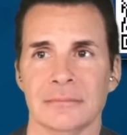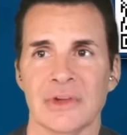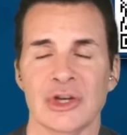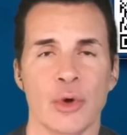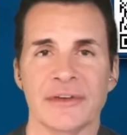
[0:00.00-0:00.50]

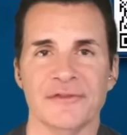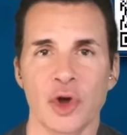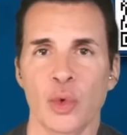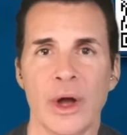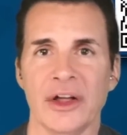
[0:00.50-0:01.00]
Knowing
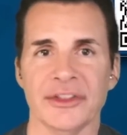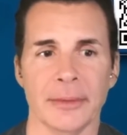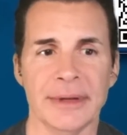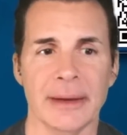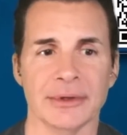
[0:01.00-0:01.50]
full well they'll
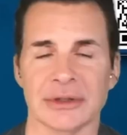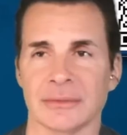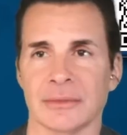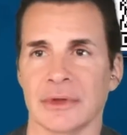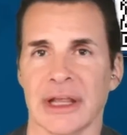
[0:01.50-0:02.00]
be able
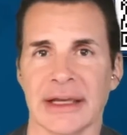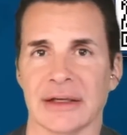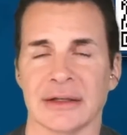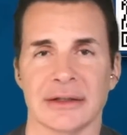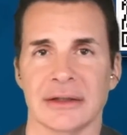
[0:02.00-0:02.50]
to
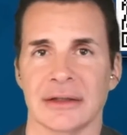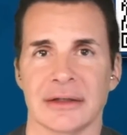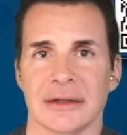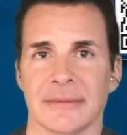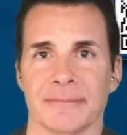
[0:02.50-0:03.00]
like
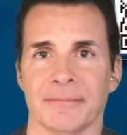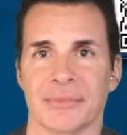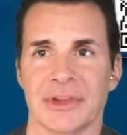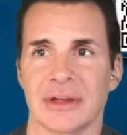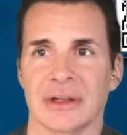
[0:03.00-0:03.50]

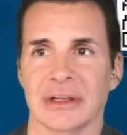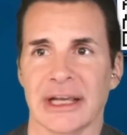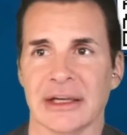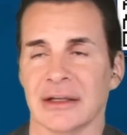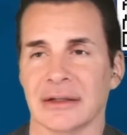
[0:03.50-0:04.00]

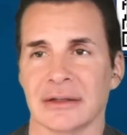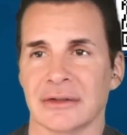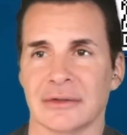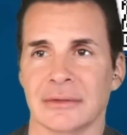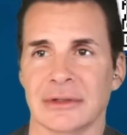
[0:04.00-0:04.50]
like
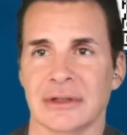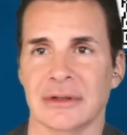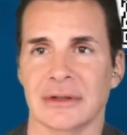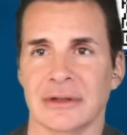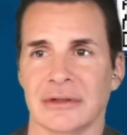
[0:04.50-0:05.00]

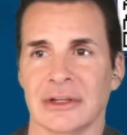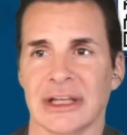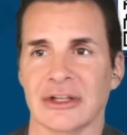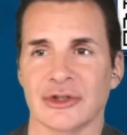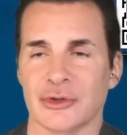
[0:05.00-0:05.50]

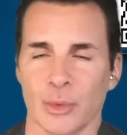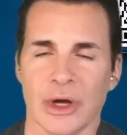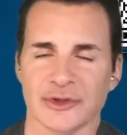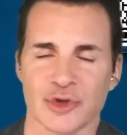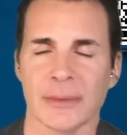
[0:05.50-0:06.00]
like
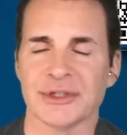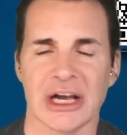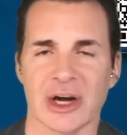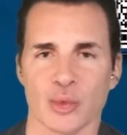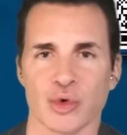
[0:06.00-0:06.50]
well Trump's
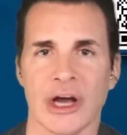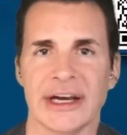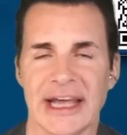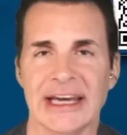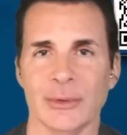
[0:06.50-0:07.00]
not going to run
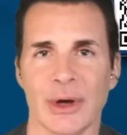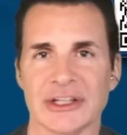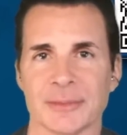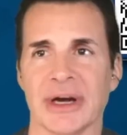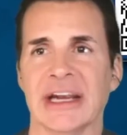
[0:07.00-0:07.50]

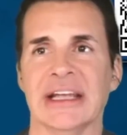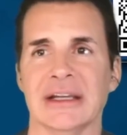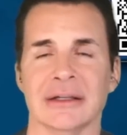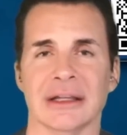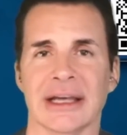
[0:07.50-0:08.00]
anyways, but
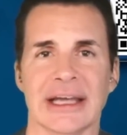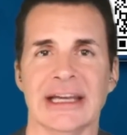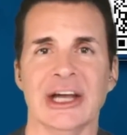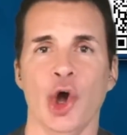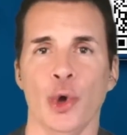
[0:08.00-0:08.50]
any like
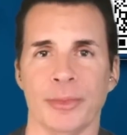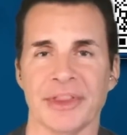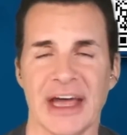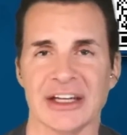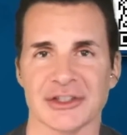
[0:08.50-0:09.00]
any hope of
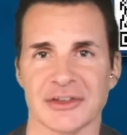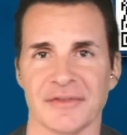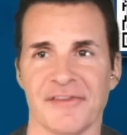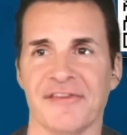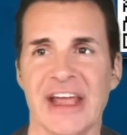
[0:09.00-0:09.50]
that is
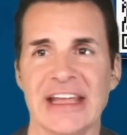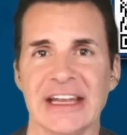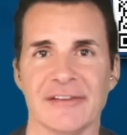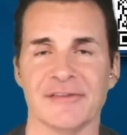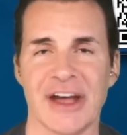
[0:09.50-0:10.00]

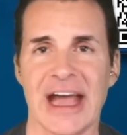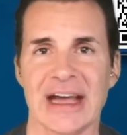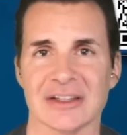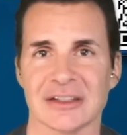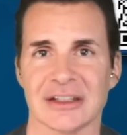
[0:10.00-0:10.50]
fading
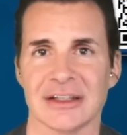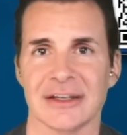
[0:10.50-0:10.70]
fast